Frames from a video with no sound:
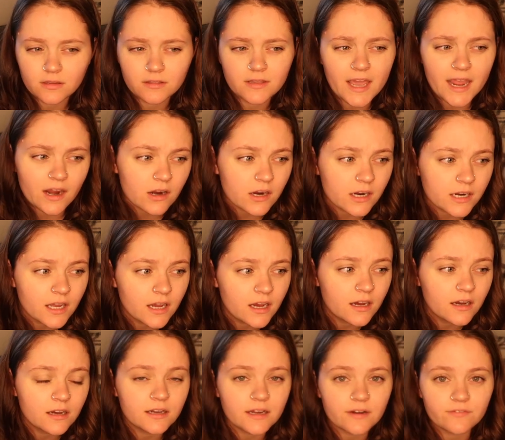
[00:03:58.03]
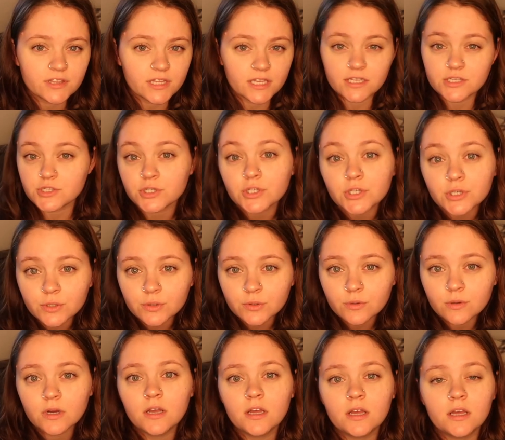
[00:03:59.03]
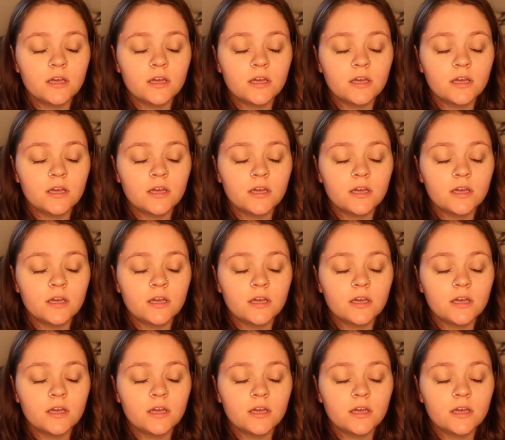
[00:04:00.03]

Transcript: the area, everything is new.